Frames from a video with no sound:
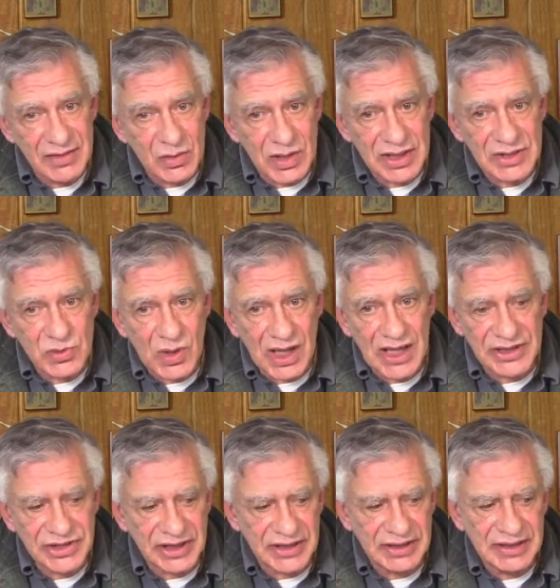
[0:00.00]
Everyone is
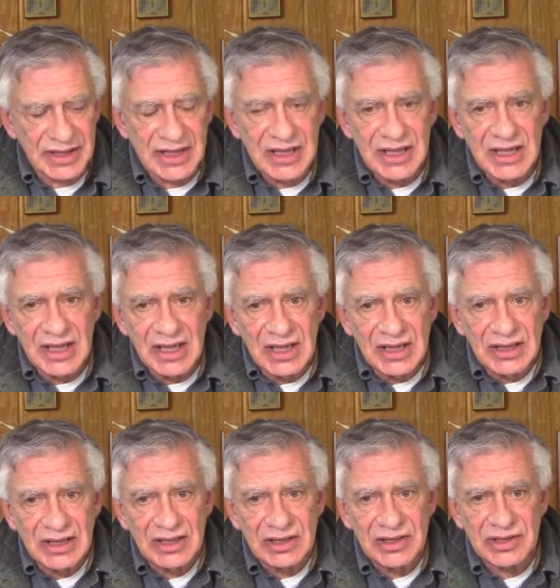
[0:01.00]
watching
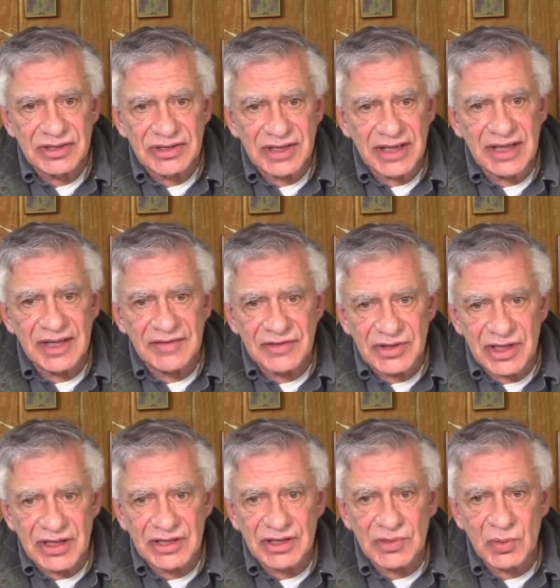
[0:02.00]
to see
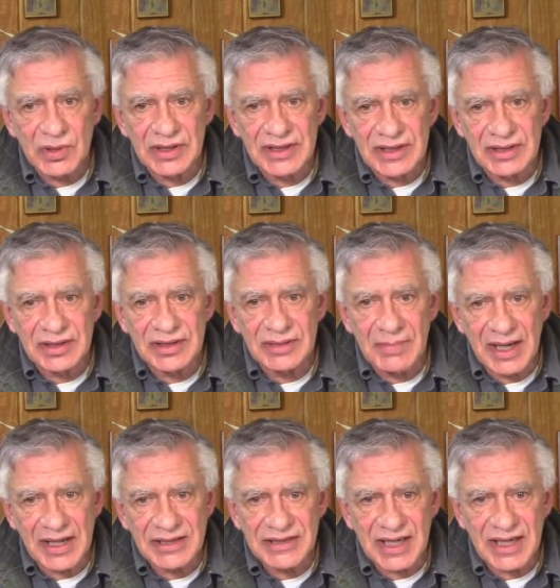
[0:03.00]
if Jesus will heal
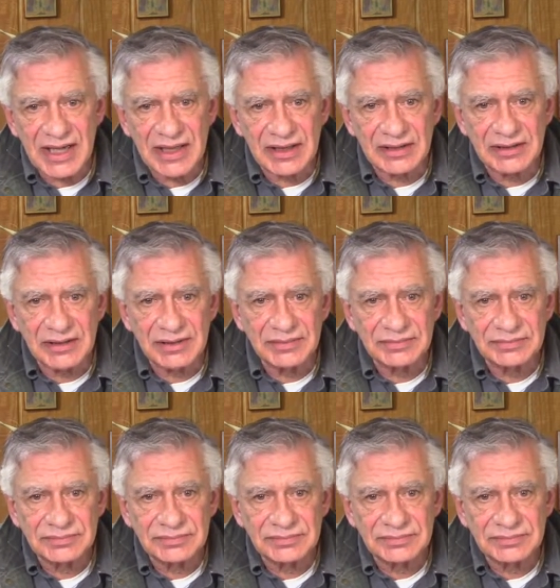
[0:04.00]
the man's hand.